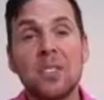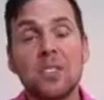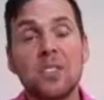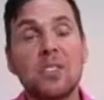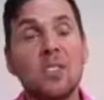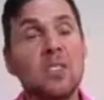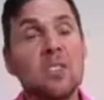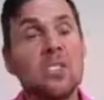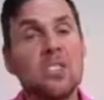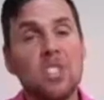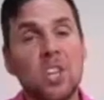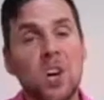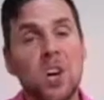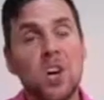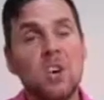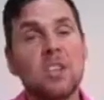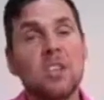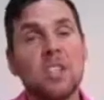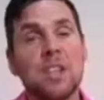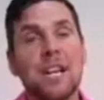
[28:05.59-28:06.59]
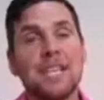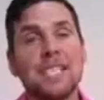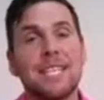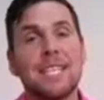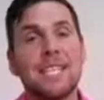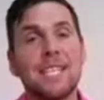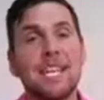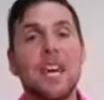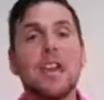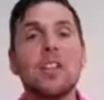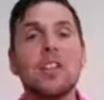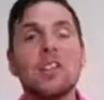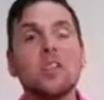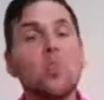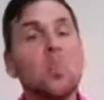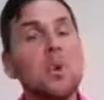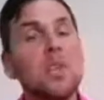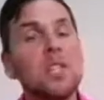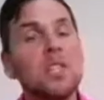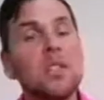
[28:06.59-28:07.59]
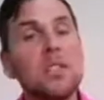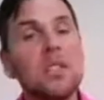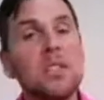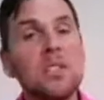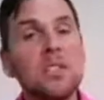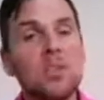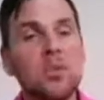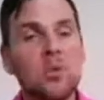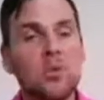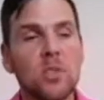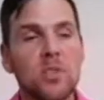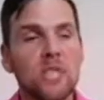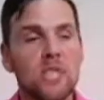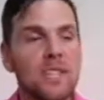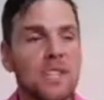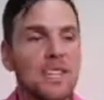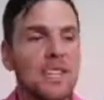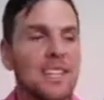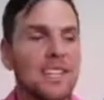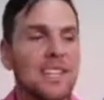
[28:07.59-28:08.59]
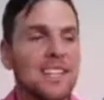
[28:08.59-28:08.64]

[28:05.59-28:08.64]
You're in charge of that $10. What are you going to do with it?